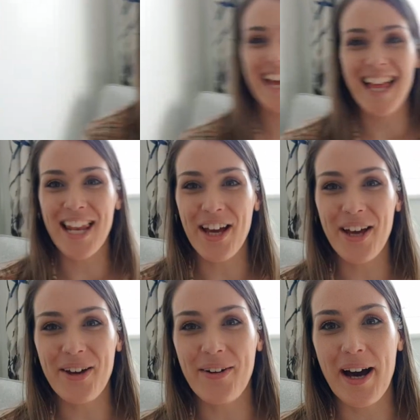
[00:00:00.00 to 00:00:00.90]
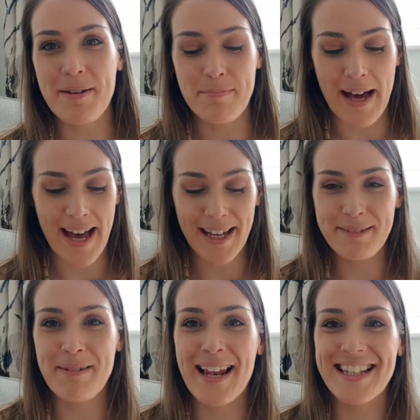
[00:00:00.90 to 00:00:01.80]
Hello, I'm back.
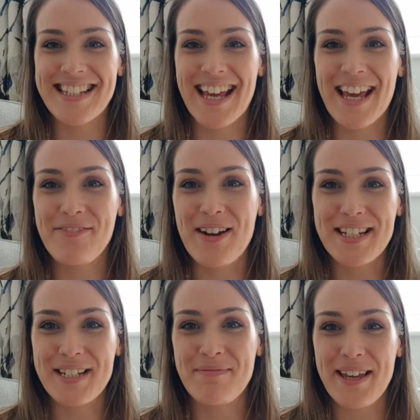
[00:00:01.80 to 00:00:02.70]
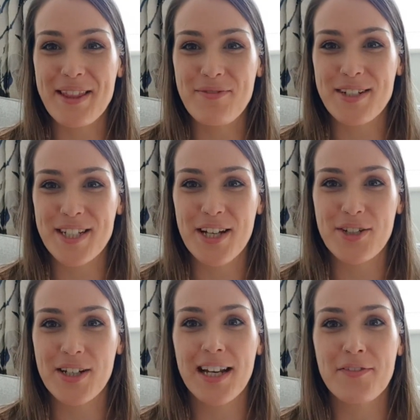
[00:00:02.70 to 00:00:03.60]
Bella's here, ready to be in the video.
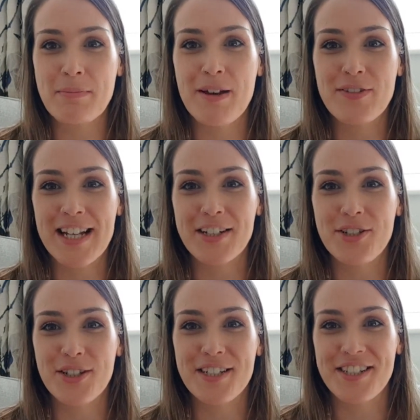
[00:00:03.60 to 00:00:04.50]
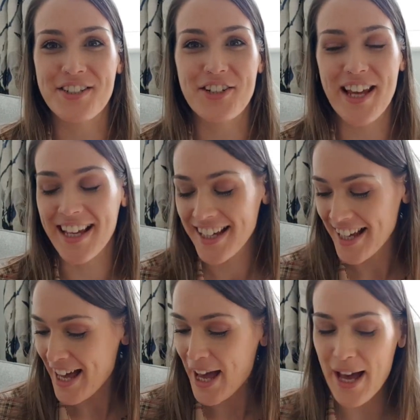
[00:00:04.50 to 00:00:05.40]
She loves a bit of attention, doesn't she?
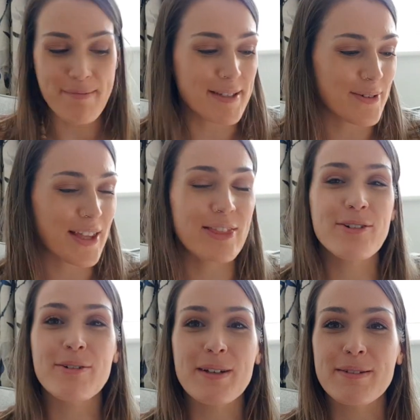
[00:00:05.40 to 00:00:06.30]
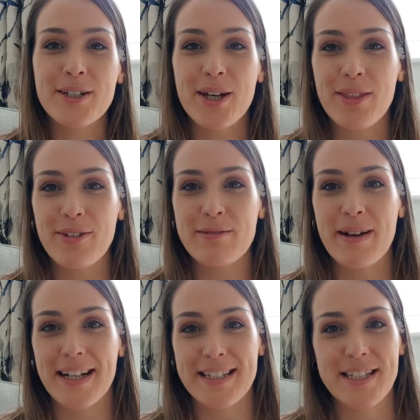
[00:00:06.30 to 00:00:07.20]
So I thought we would go through the
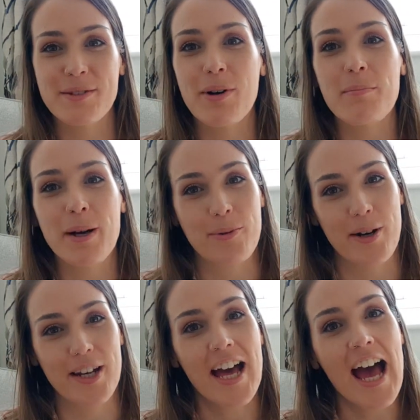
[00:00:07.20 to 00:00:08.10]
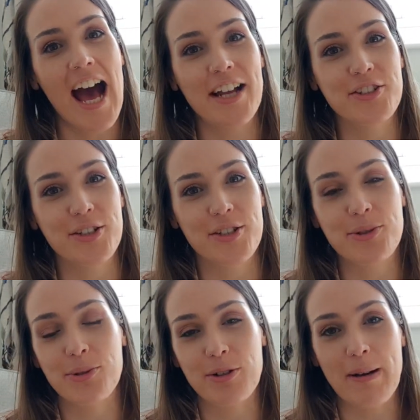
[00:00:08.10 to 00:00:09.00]
magazines one by one and just
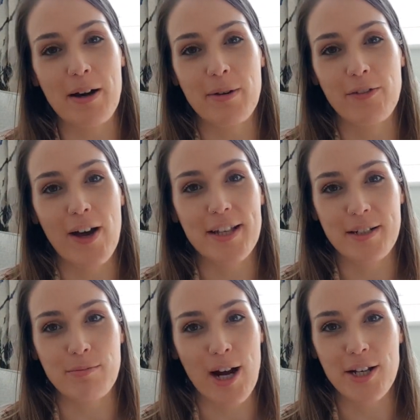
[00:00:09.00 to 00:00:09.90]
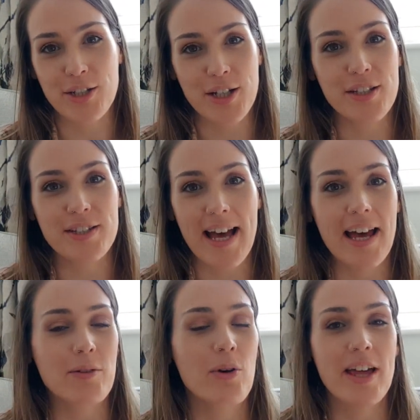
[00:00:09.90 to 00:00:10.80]
talk about my first impressions
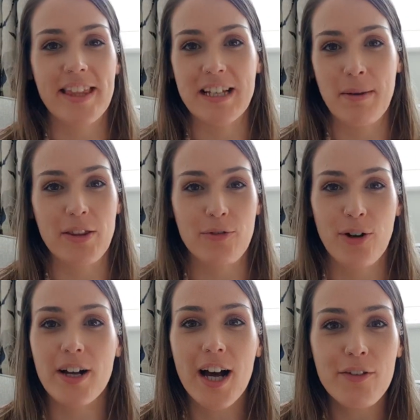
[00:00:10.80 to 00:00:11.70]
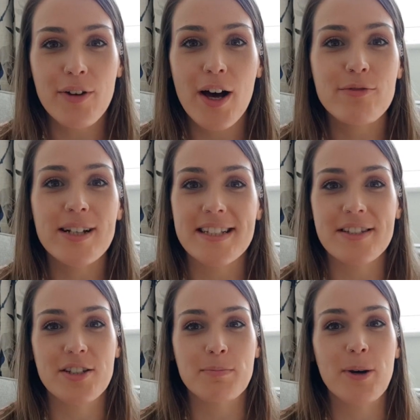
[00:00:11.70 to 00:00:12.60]
and what I think about the front cover,
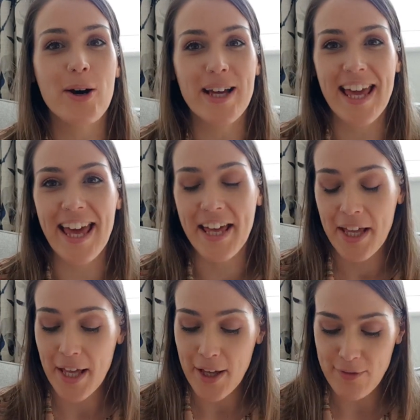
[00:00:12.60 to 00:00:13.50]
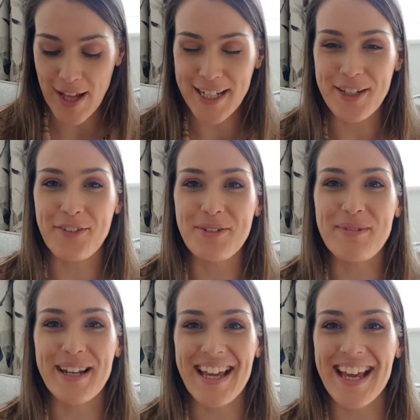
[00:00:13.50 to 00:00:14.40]
reasons to buy it, value for
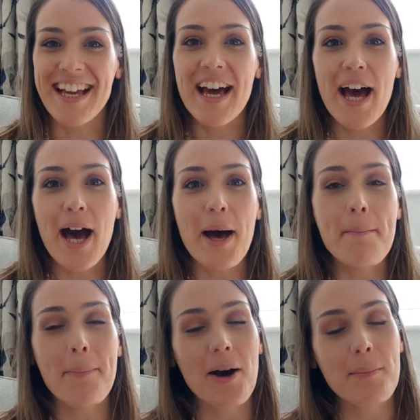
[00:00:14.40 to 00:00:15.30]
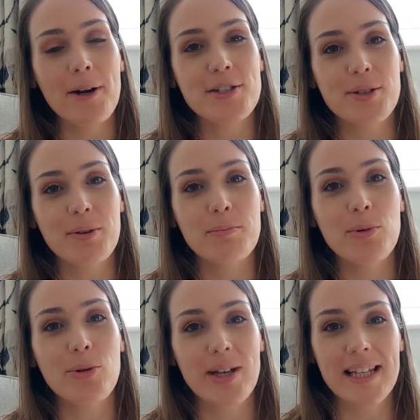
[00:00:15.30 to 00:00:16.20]
money, but I might do a
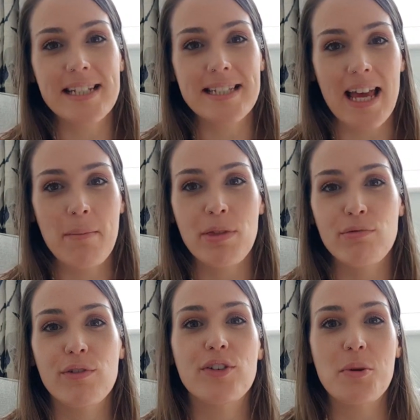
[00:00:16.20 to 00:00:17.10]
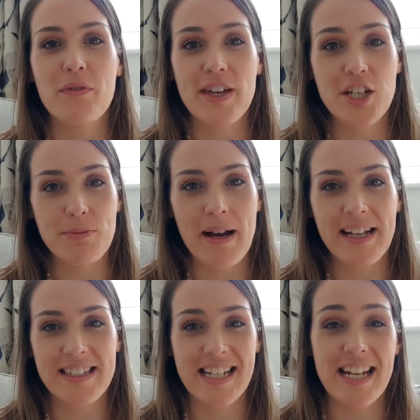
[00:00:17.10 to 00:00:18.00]
more in-depth review of each
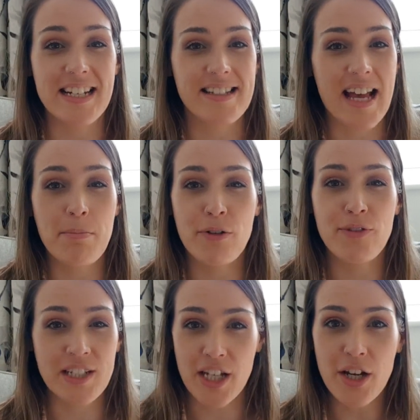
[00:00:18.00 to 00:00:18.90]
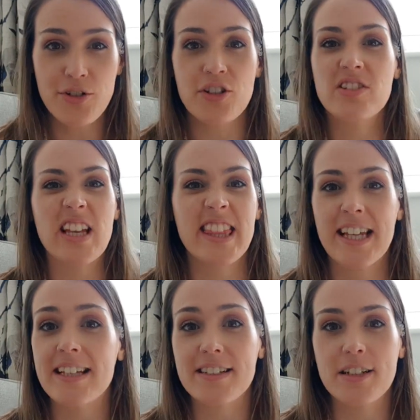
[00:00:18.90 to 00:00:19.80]
magazine in a separate video just because I
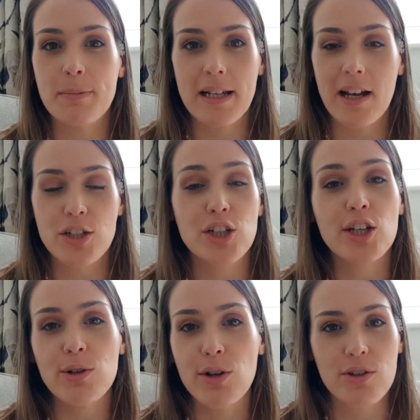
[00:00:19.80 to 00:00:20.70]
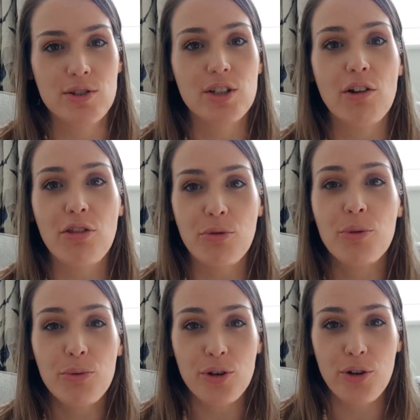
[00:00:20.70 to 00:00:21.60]
think it's going to be like too long to go through
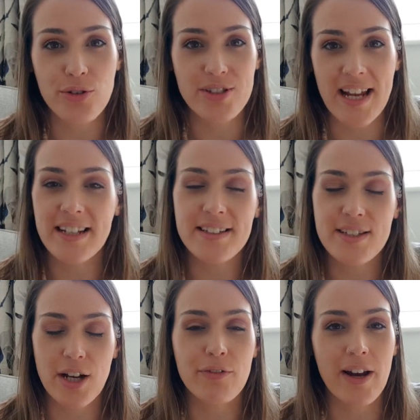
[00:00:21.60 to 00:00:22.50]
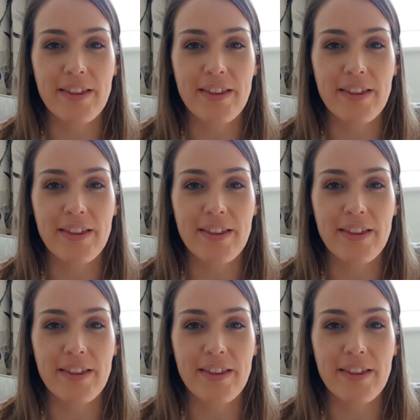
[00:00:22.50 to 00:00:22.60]
all the content and stuff like